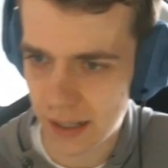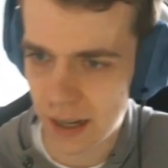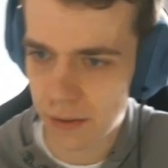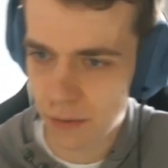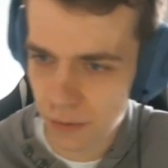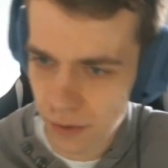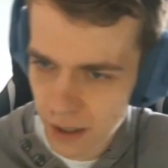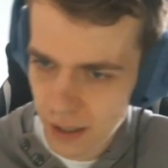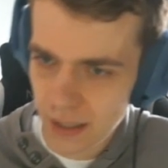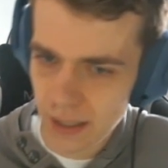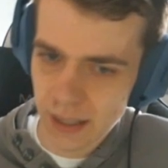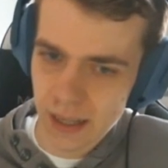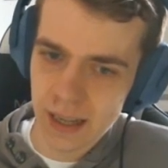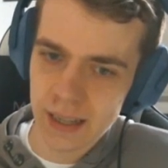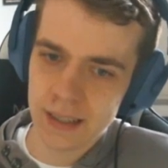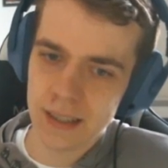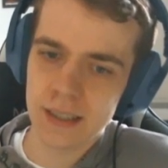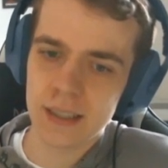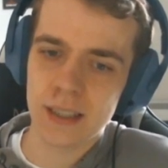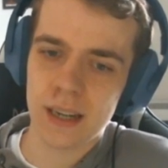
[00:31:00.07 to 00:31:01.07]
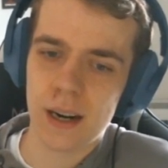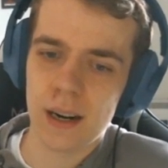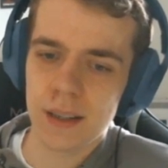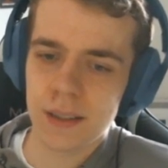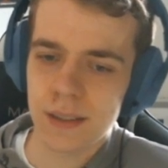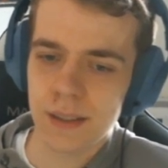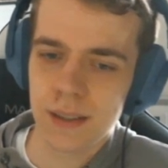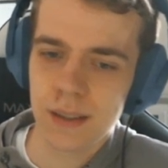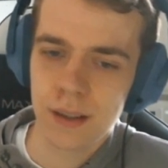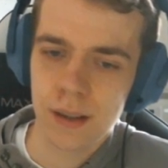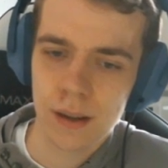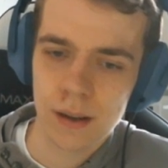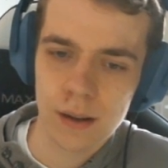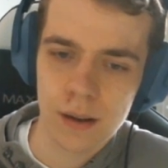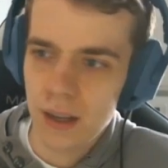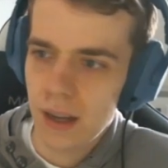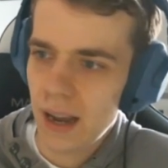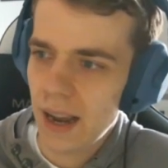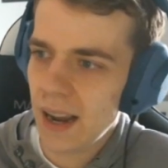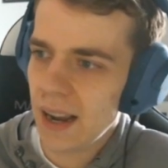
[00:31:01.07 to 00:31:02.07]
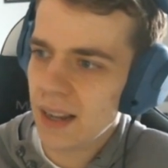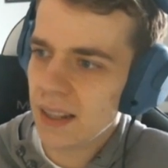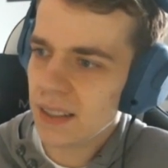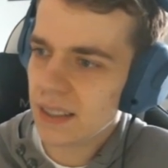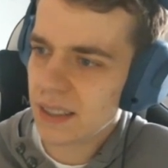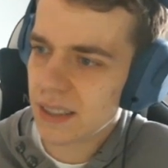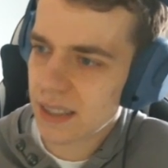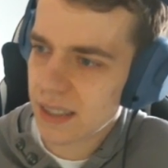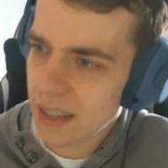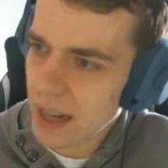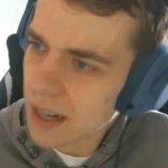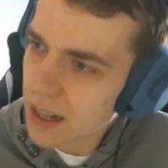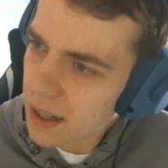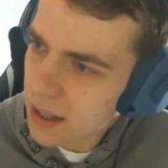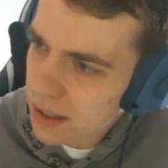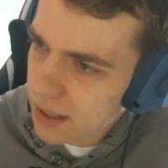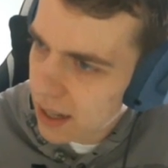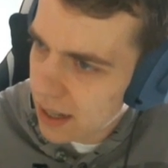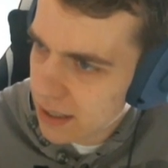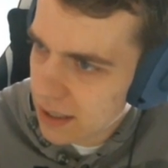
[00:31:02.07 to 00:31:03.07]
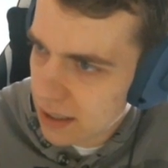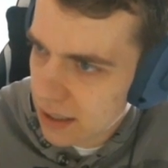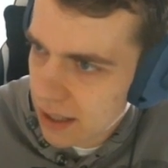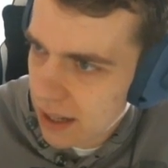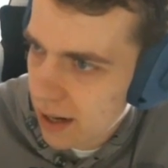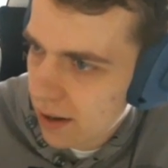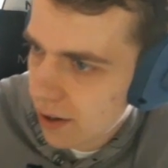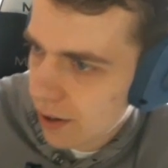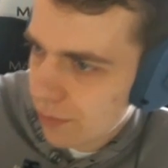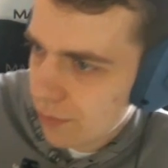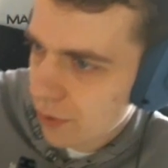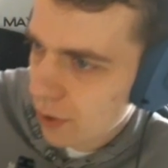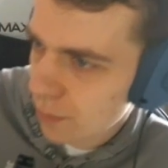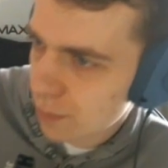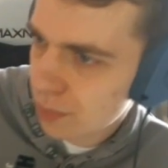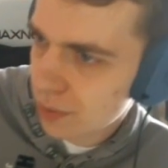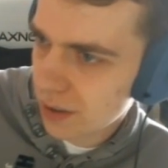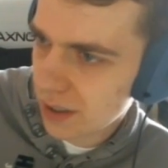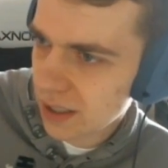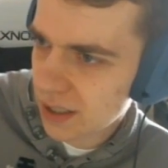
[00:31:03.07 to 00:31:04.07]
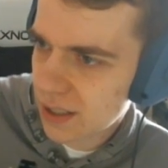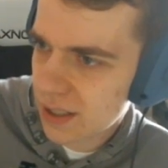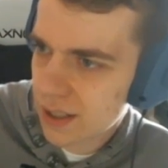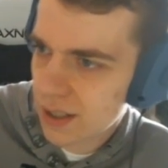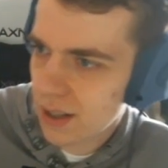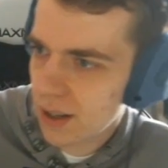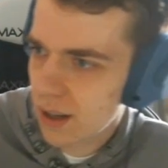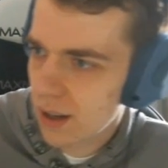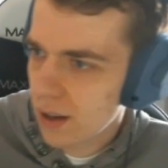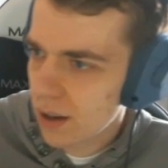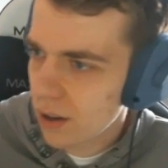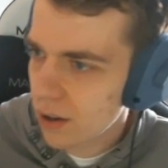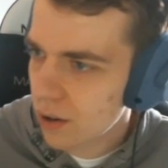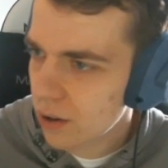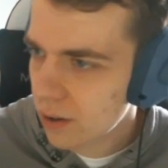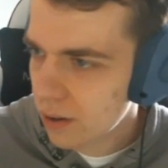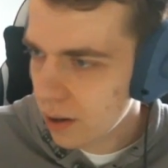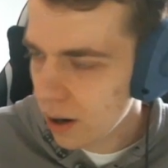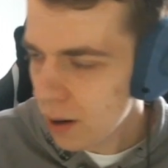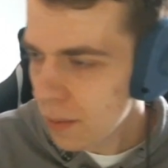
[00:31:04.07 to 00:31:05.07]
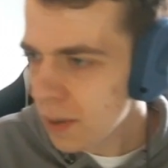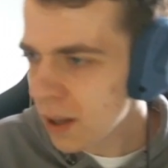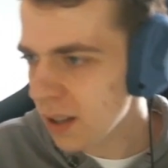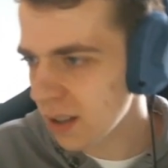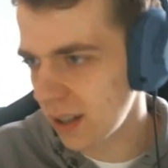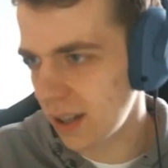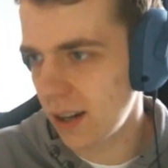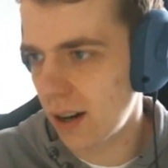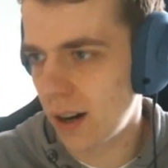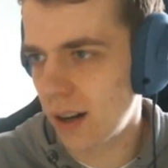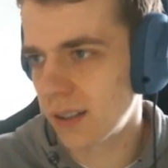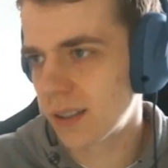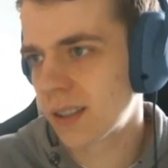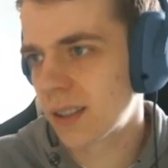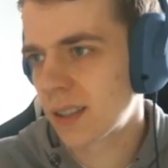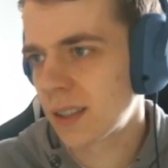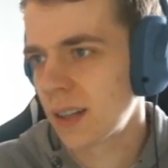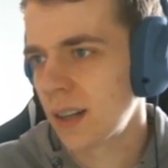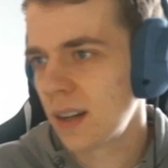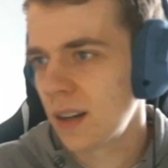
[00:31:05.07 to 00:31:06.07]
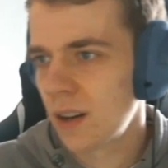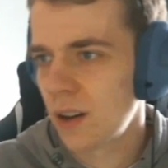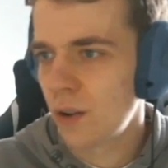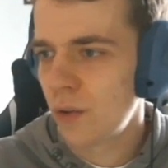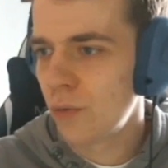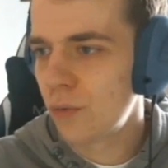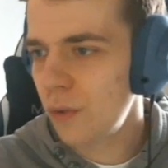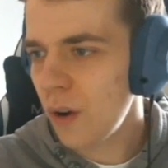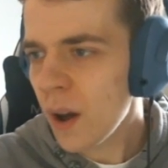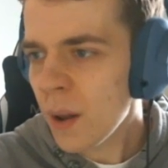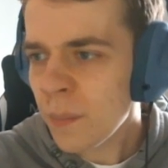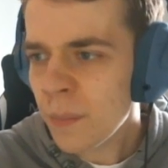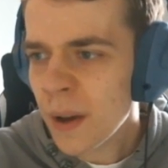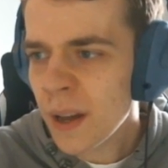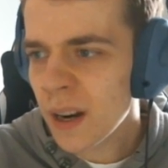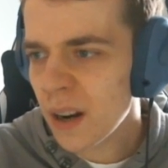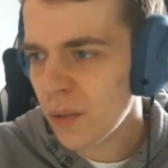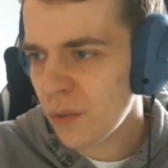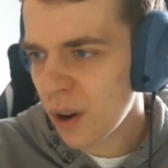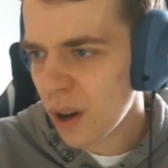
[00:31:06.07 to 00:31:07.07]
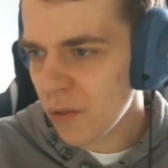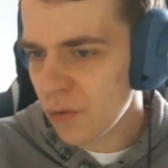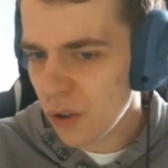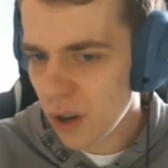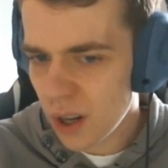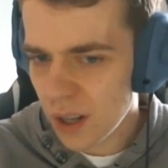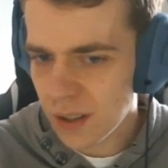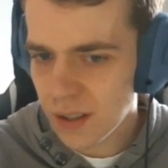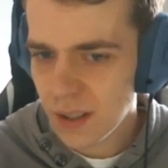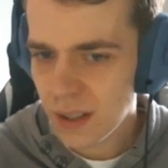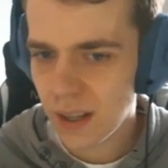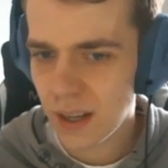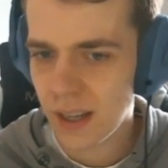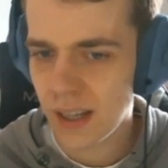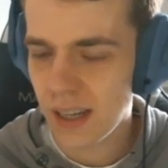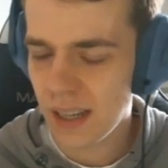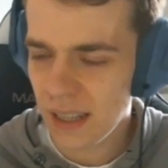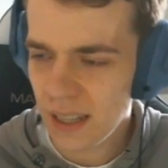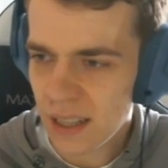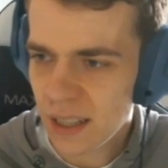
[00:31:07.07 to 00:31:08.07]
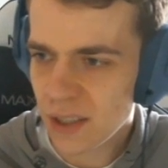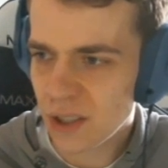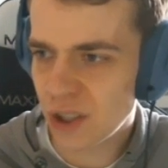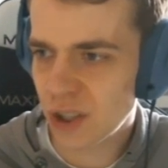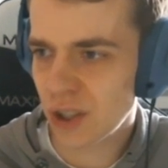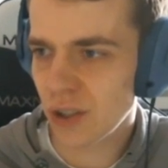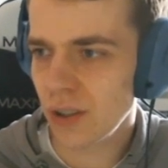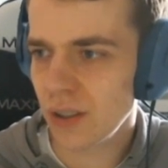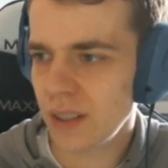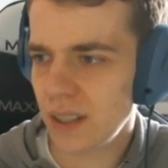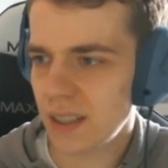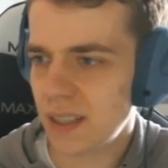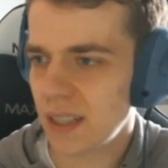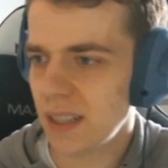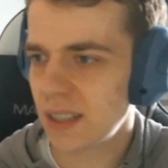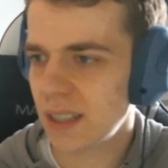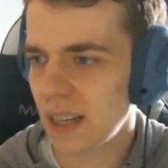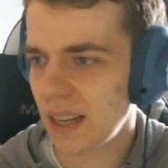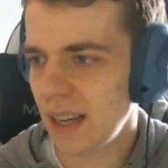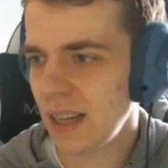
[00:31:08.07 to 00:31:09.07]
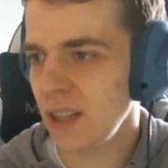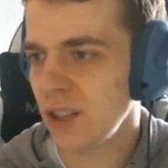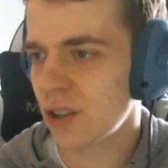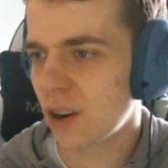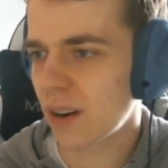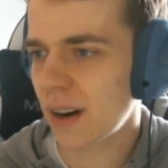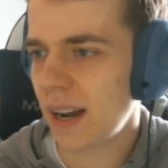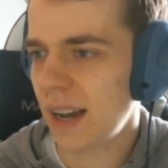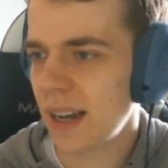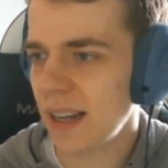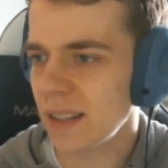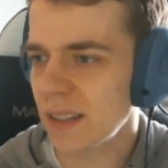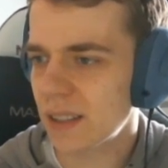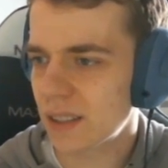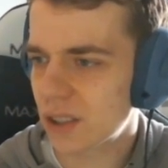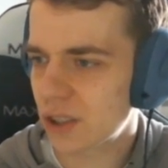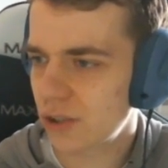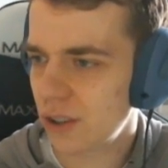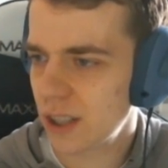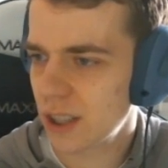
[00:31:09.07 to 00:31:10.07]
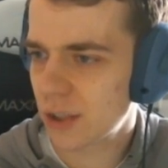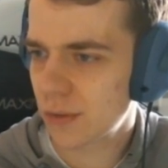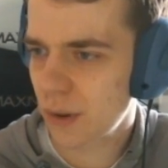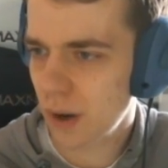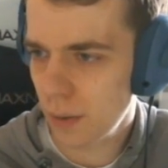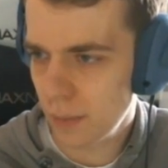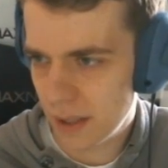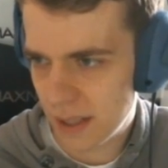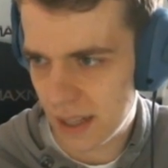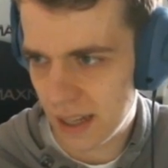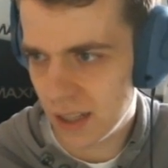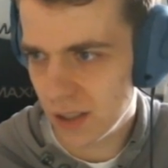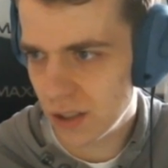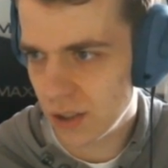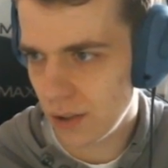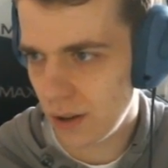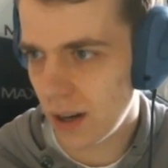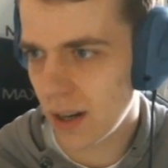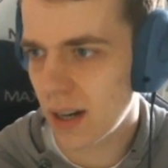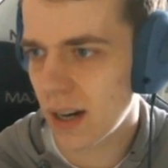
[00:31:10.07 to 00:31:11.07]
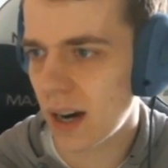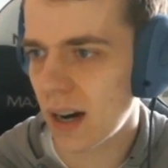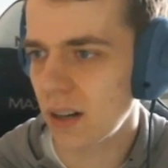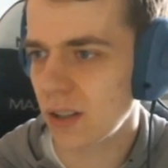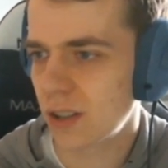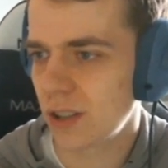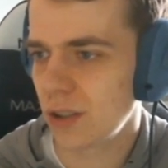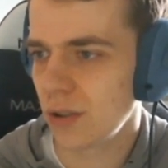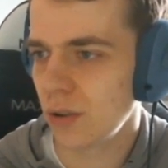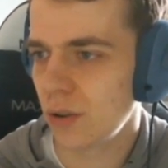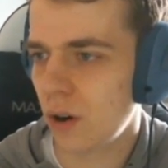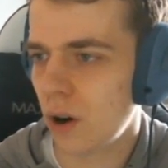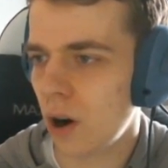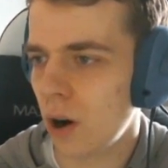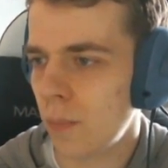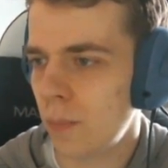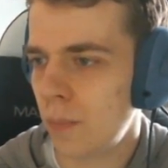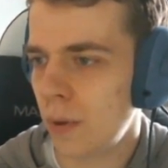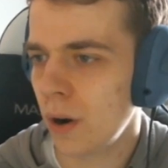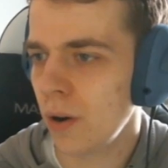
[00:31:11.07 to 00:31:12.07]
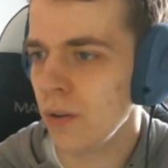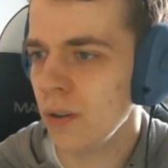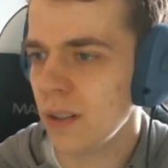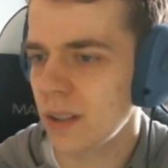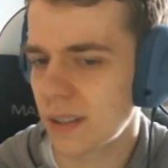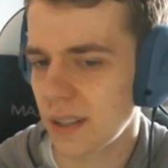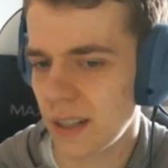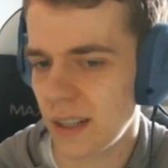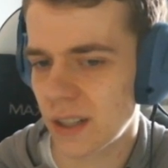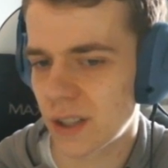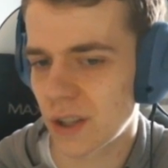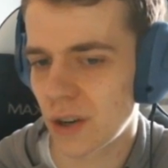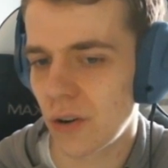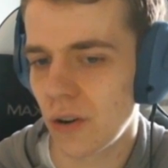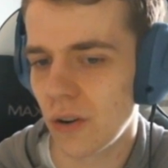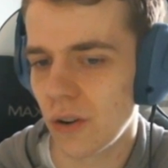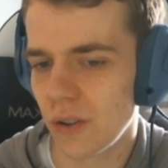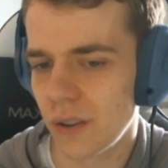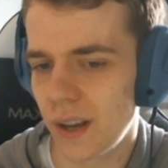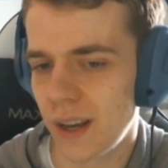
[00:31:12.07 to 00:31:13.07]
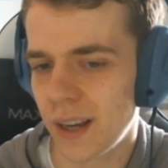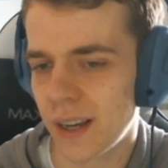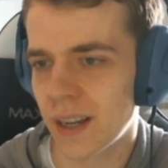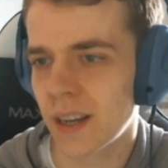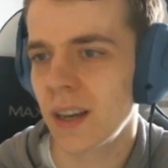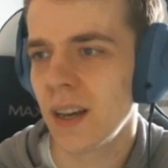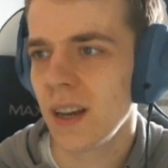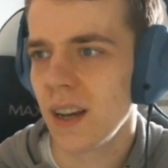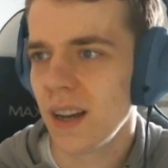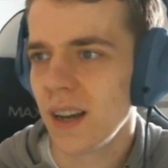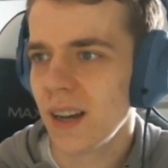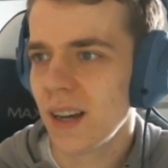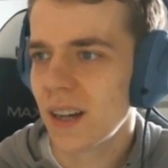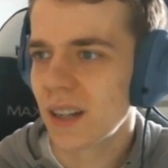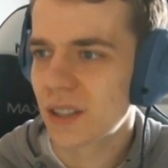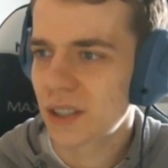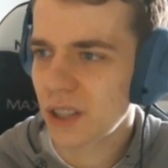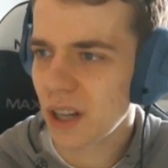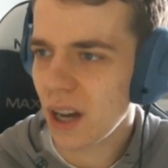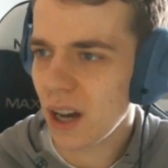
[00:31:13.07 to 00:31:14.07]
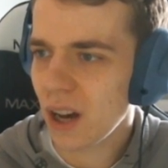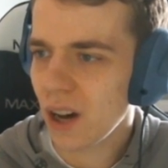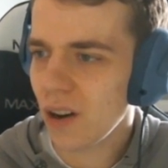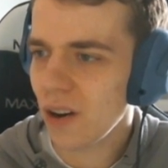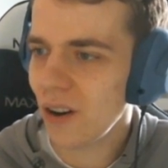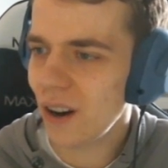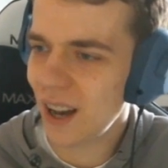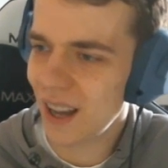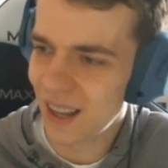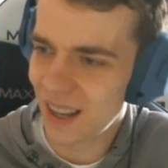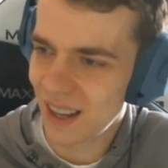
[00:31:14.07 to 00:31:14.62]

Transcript: I really like this card. And the second legendary for Priest, Chameleos. 1 mana 1/1. Each turn this is in your hand, transform it into a card your opponent is holding. So,